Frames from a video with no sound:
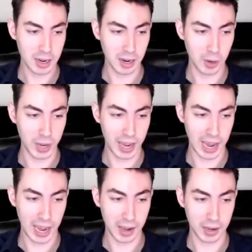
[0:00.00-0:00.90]
We
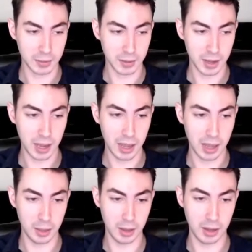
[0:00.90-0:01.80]
have
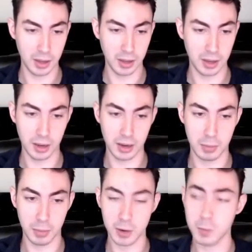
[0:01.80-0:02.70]
the
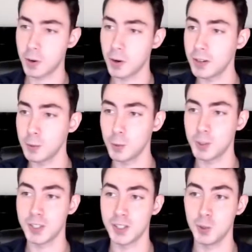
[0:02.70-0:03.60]
bottom part here,
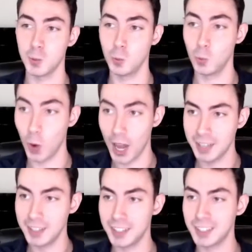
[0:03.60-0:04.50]
which is the red